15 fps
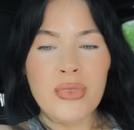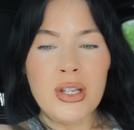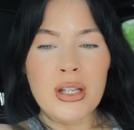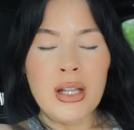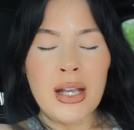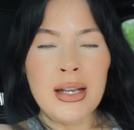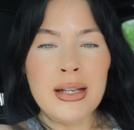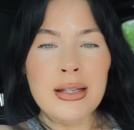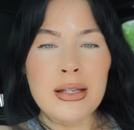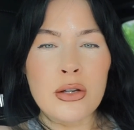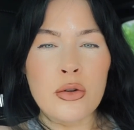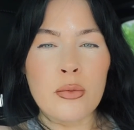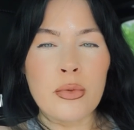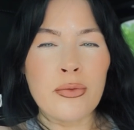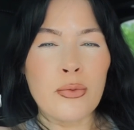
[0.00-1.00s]
nice,
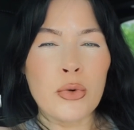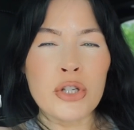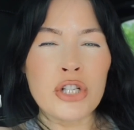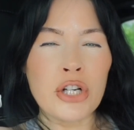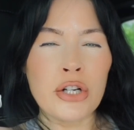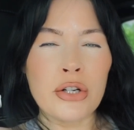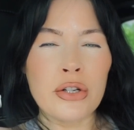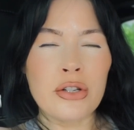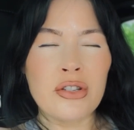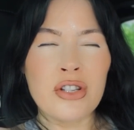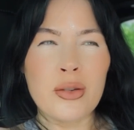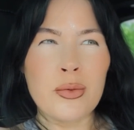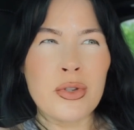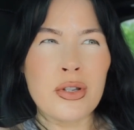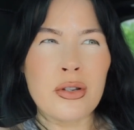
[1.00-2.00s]
you know, before she couldn't,
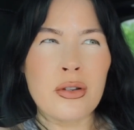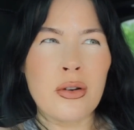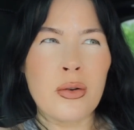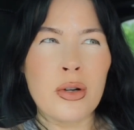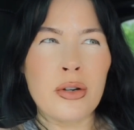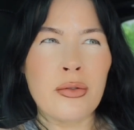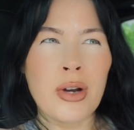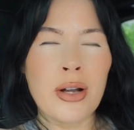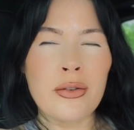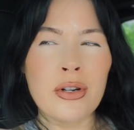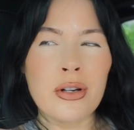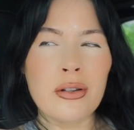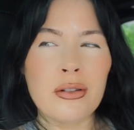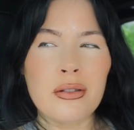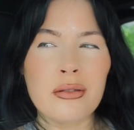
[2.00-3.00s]
she was going around
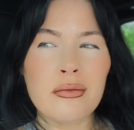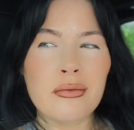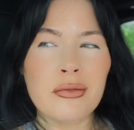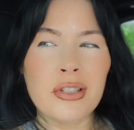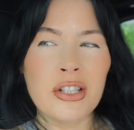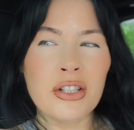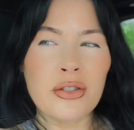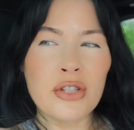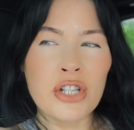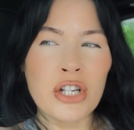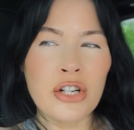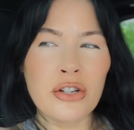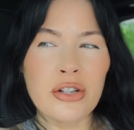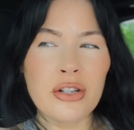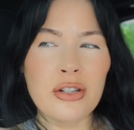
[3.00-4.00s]
and you know, she
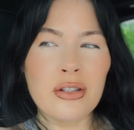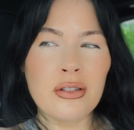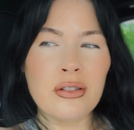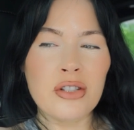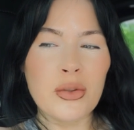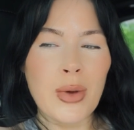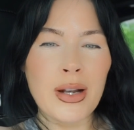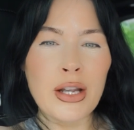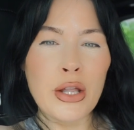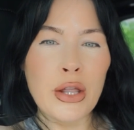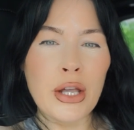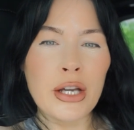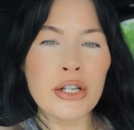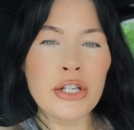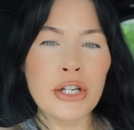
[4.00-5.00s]
couldn't do
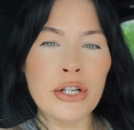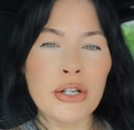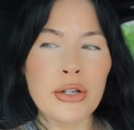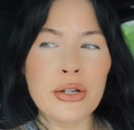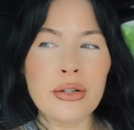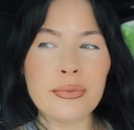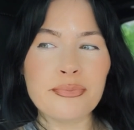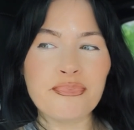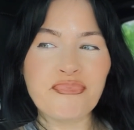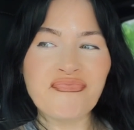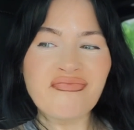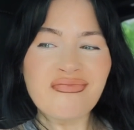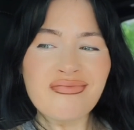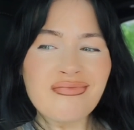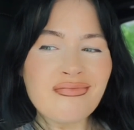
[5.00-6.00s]
anything. She couldn't,
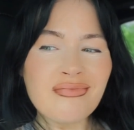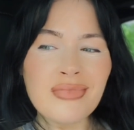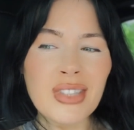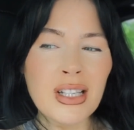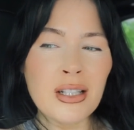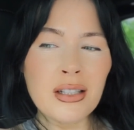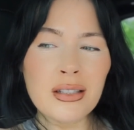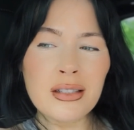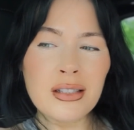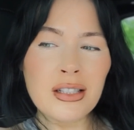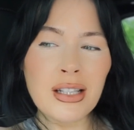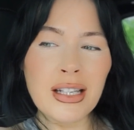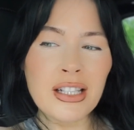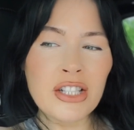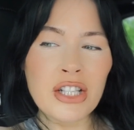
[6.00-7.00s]

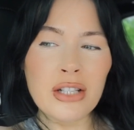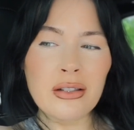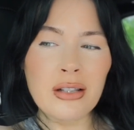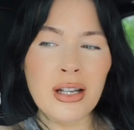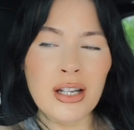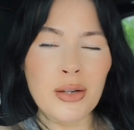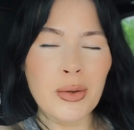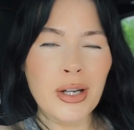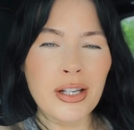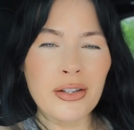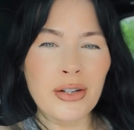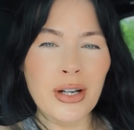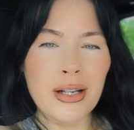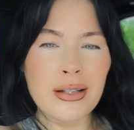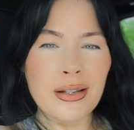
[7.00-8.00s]
like, she, anyway,
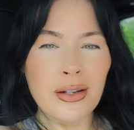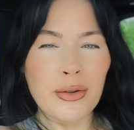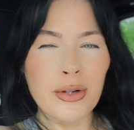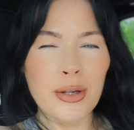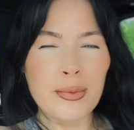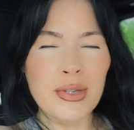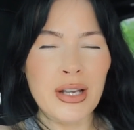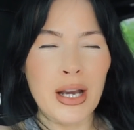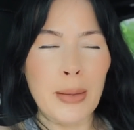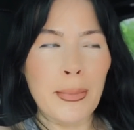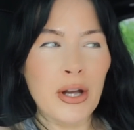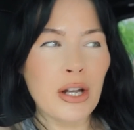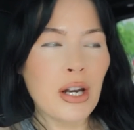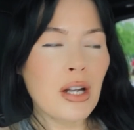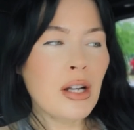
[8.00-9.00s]
you guys know what I'm saying,
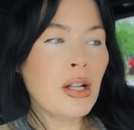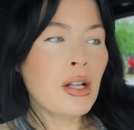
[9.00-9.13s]
but,